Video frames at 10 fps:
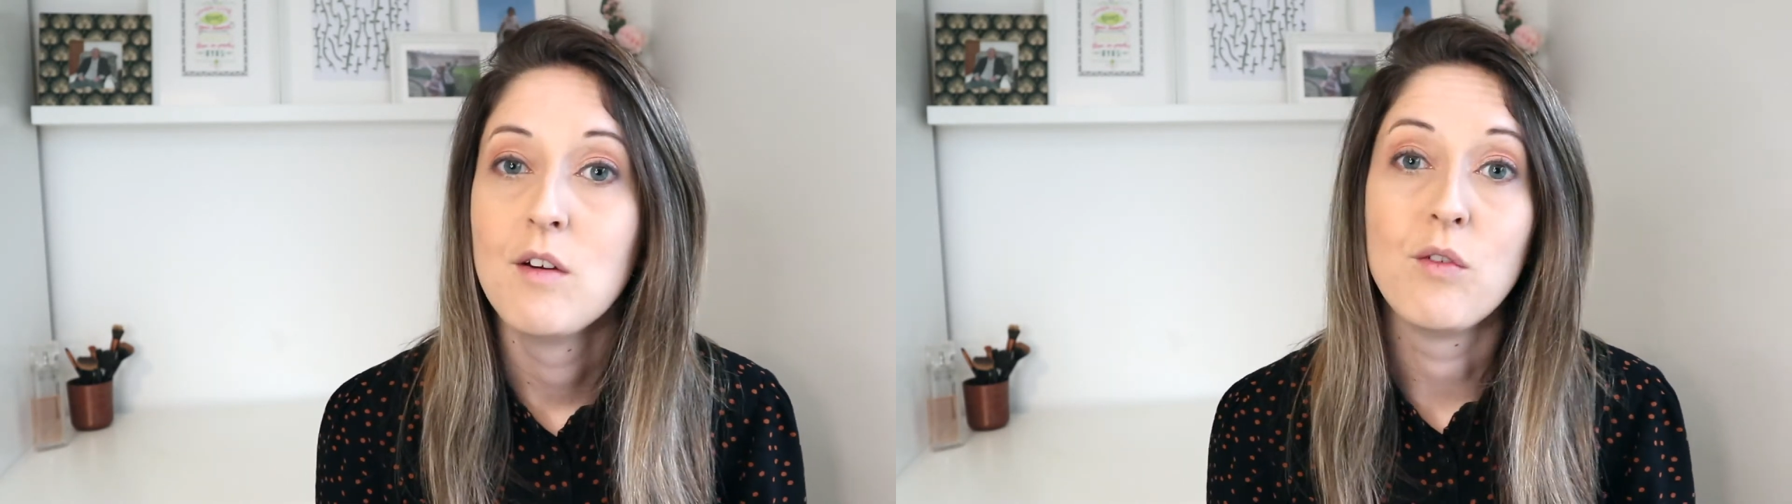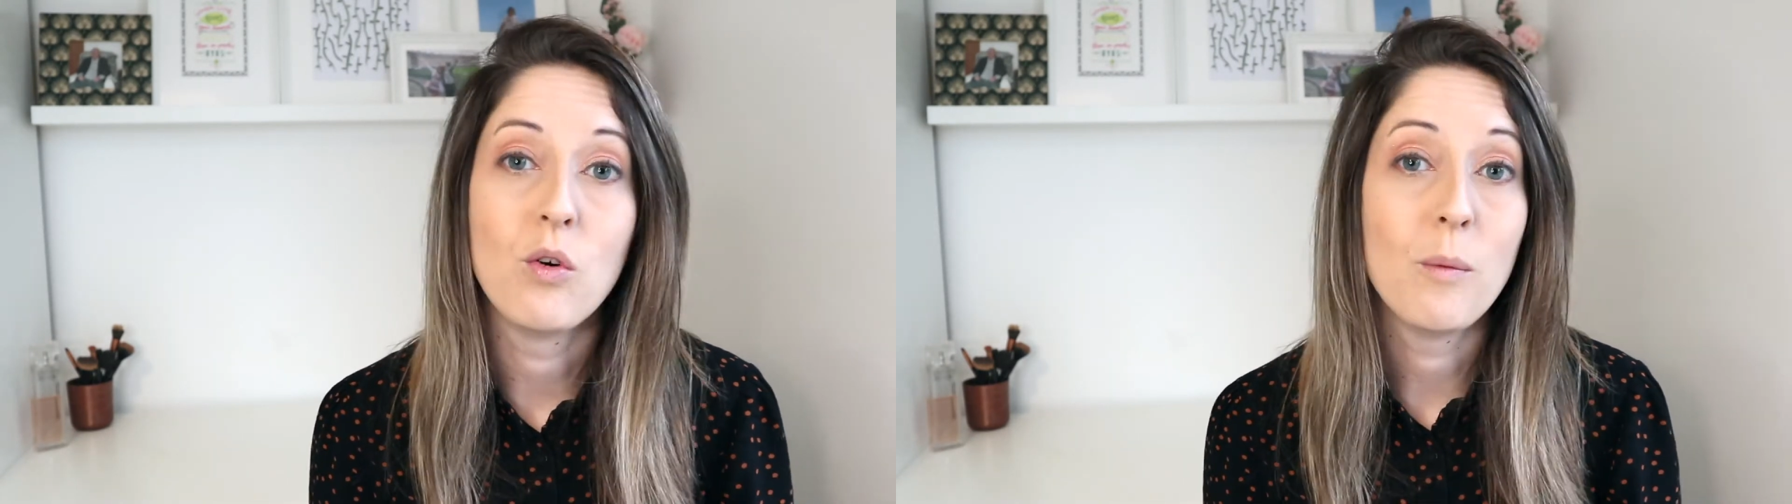
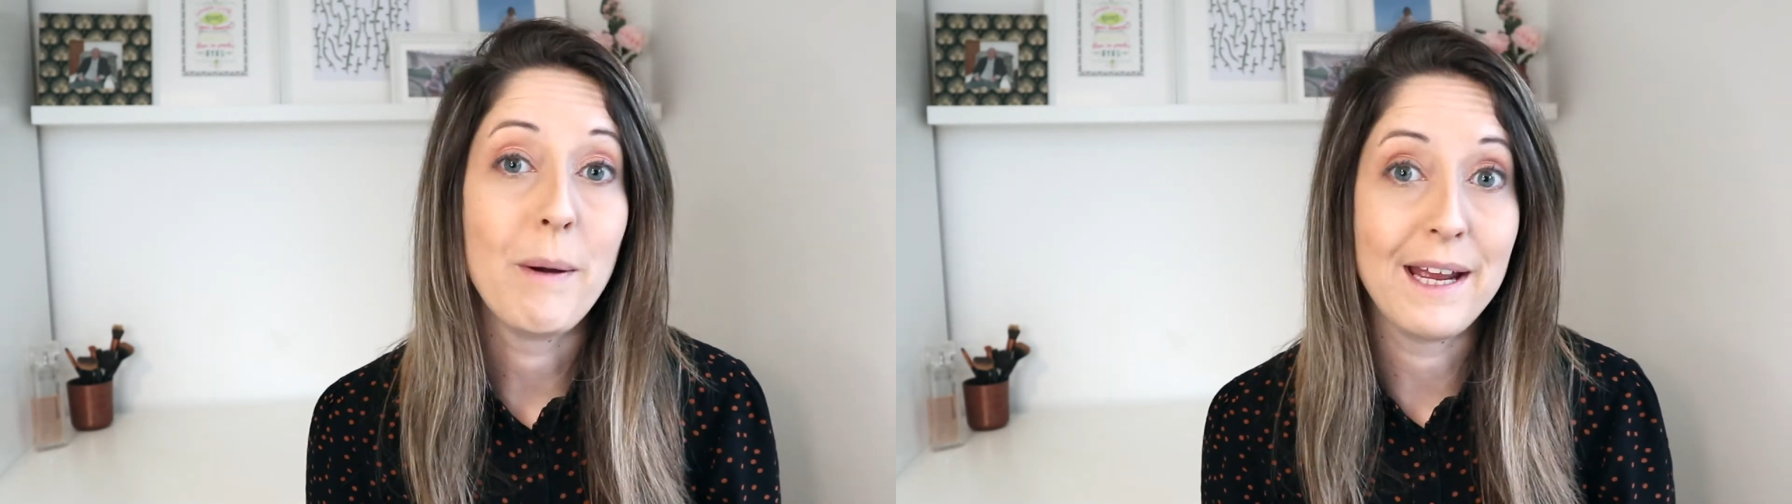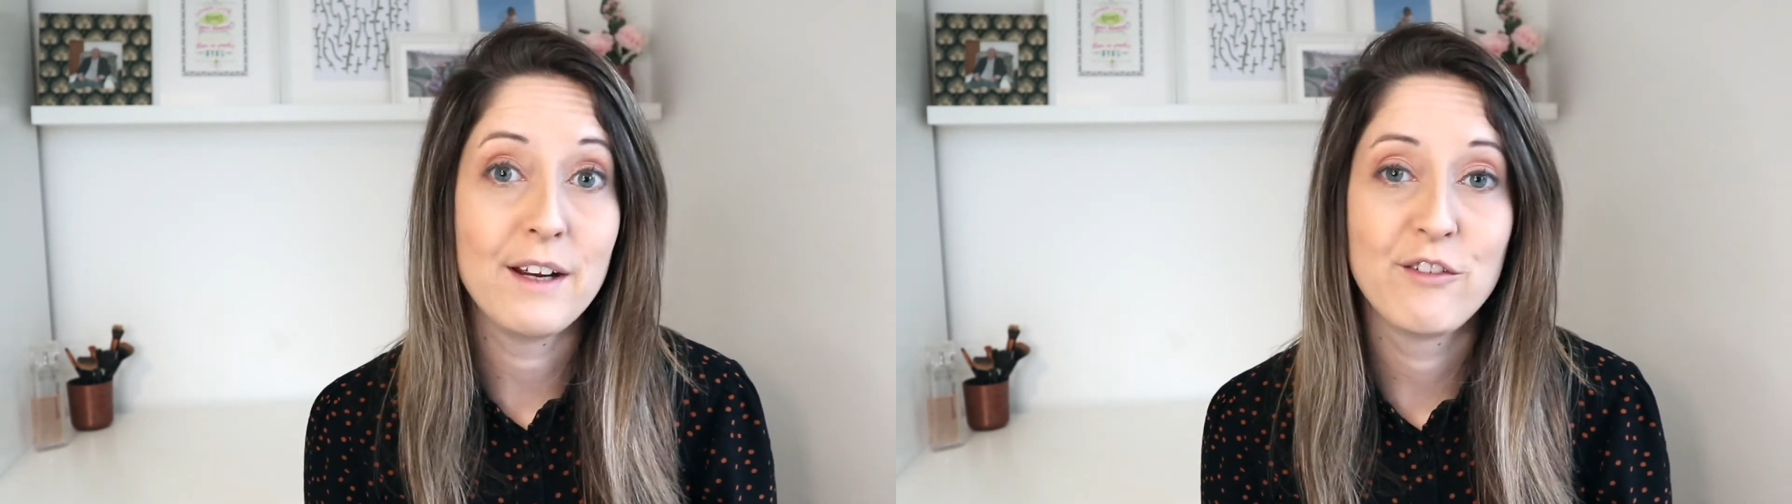for
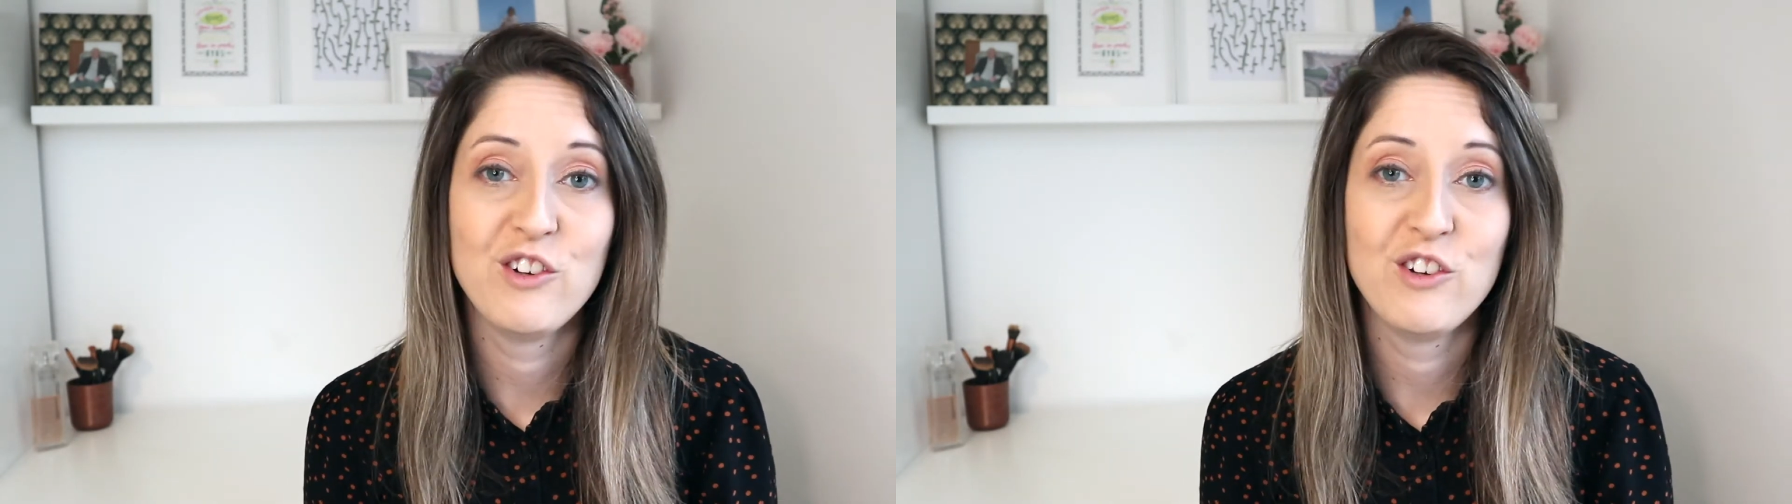paying for